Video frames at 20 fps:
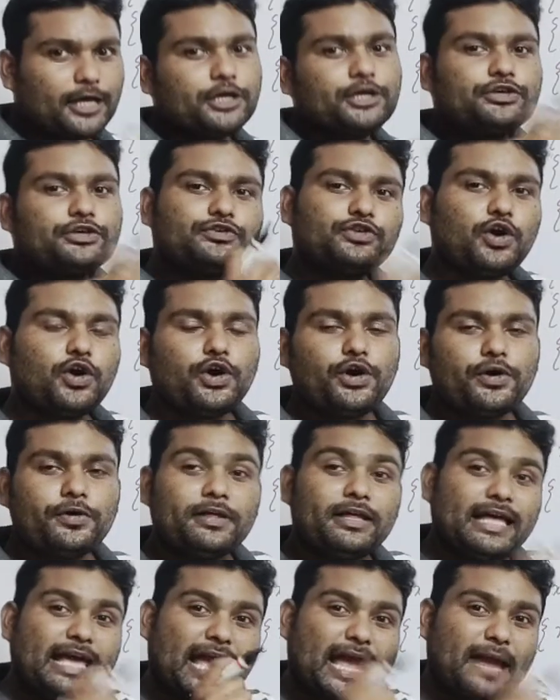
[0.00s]
So
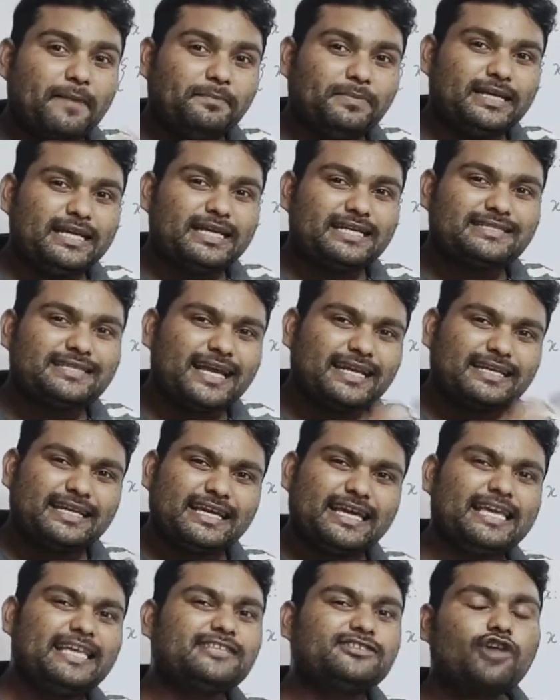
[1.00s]
empty set
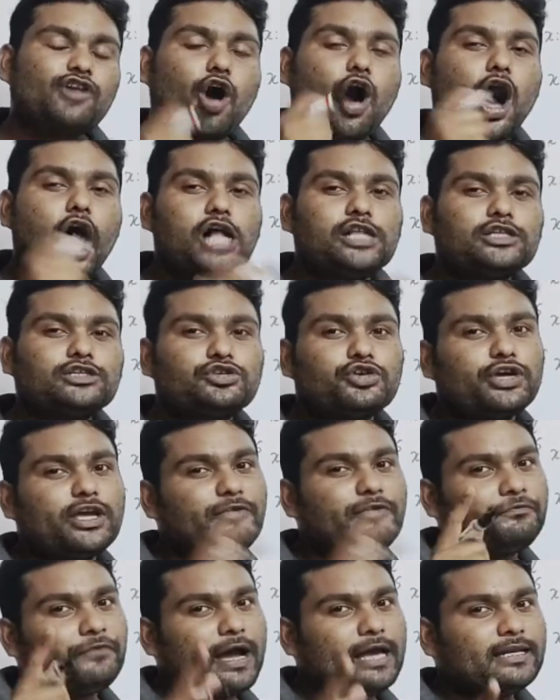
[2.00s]
is also a
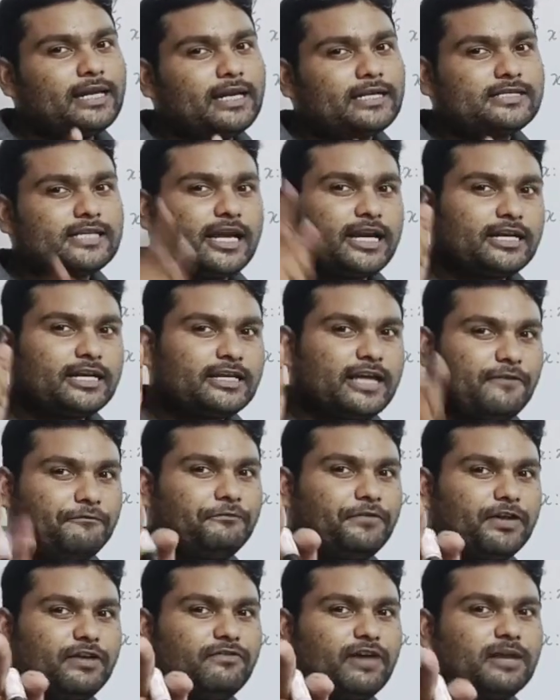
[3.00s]
finite set.
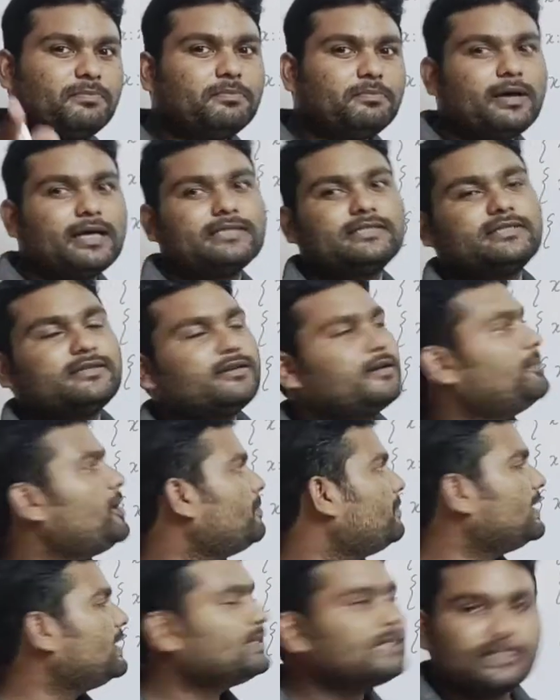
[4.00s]
Everyone must
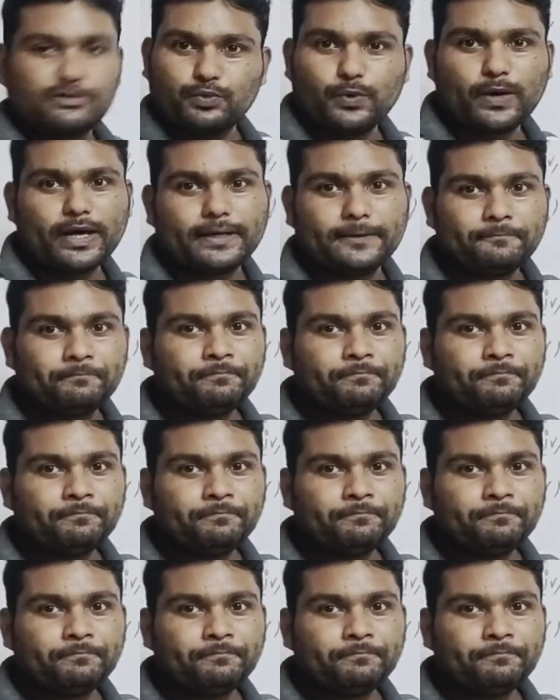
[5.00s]
remember this one.